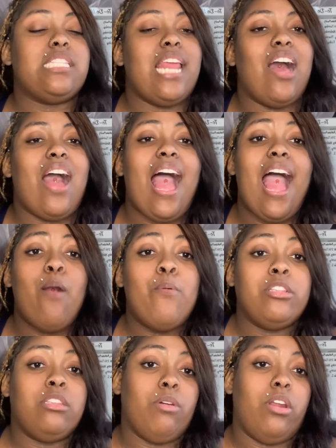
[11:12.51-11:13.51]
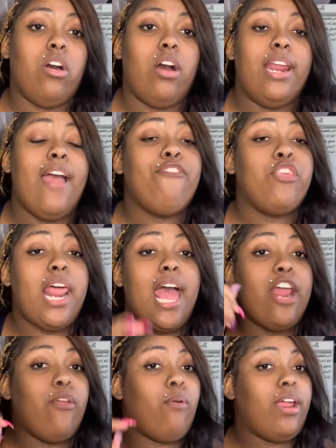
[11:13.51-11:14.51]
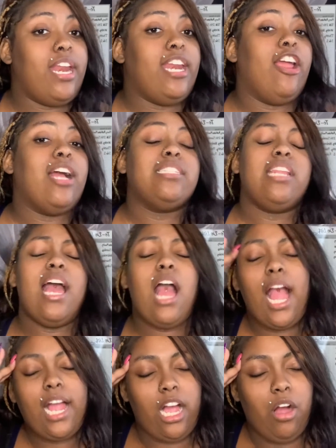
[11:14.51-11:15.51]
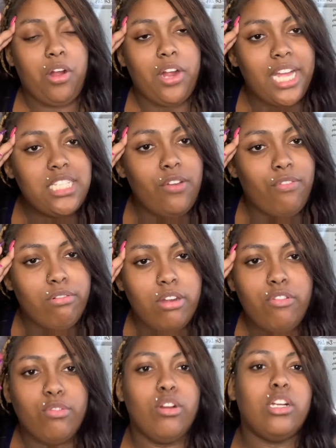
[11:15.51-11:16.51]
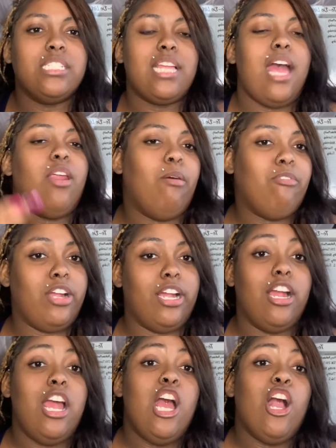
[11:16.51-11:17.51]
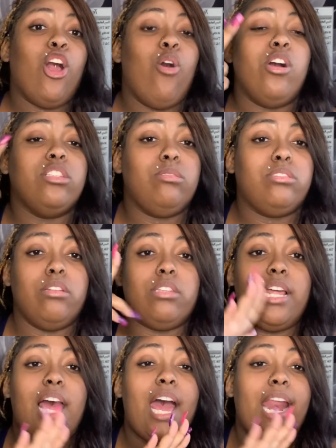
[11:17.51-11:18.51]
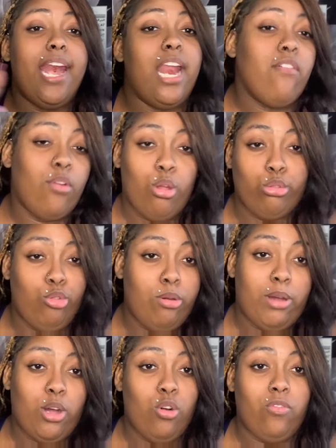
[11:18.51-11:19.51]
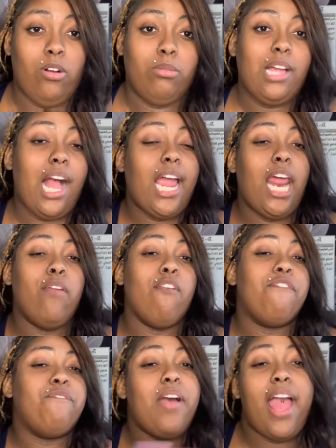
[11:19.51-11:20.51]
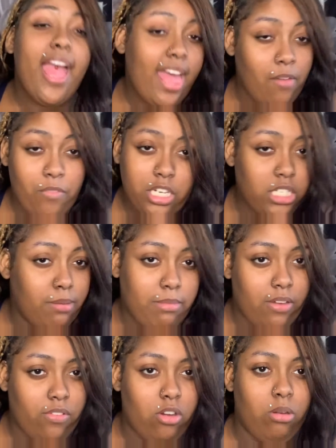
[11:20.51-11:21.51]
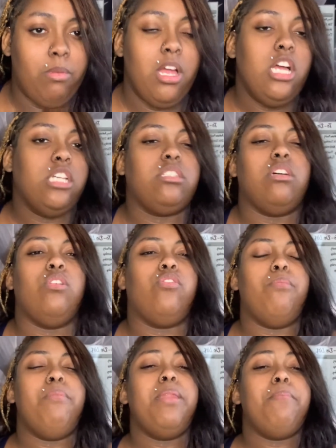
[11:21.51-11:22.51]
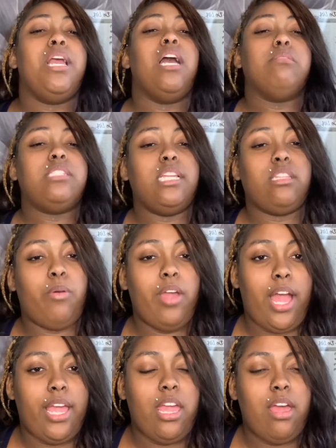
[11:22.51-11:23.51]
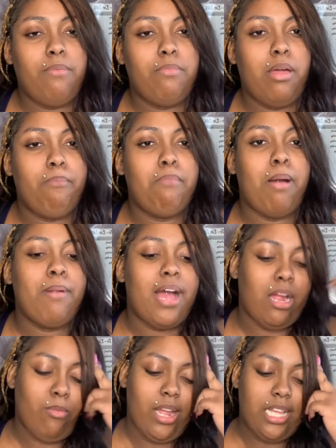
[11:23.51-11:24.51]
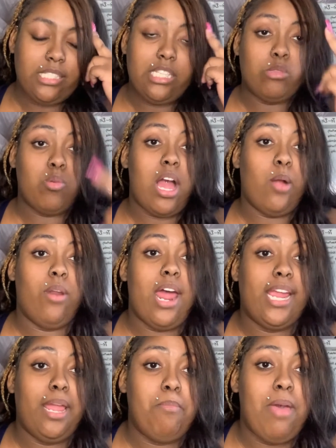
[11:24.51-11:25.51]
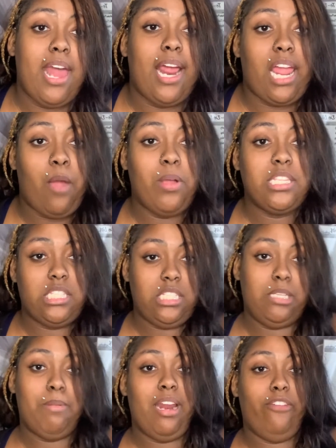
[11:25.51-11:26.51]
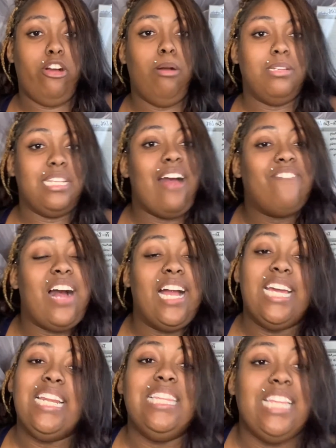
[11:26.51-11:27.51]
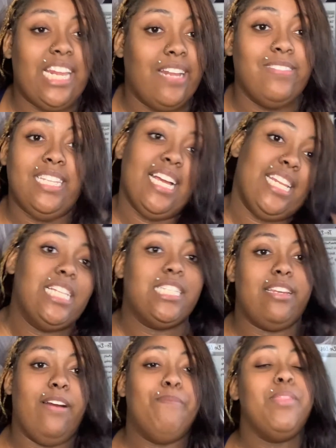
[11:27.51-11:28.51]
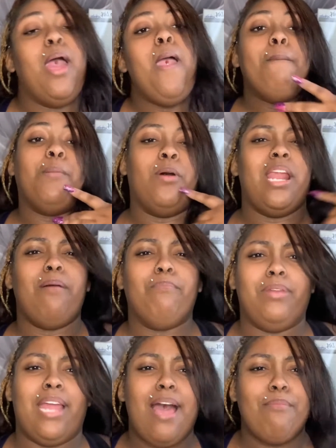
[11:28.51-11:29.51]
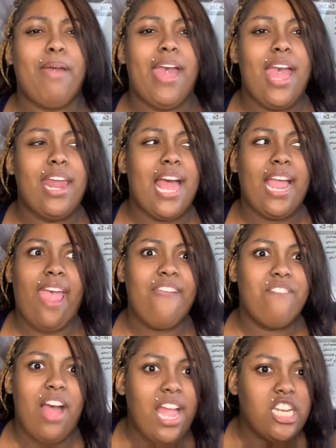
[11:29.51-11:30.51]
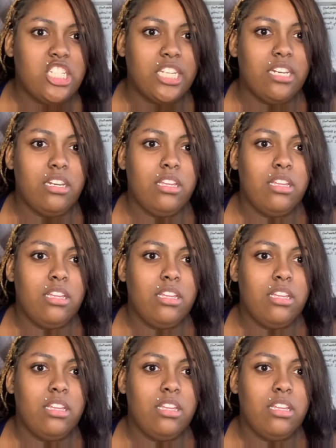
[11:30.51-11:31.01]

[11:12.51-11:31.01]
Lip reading: Now I went through it all, and after that I knew right in there. I said I can go crazy for real, because I'm over here going through stuff that I never go through on my own phone. I can't even find half of the shit in my phone. So for me to be upset the way I am, my mind races. That's why when I get mad, I can't wait to see somebody's phone, because I'll find anything and everything I need to know. But when I'm not mad, I can't find shit.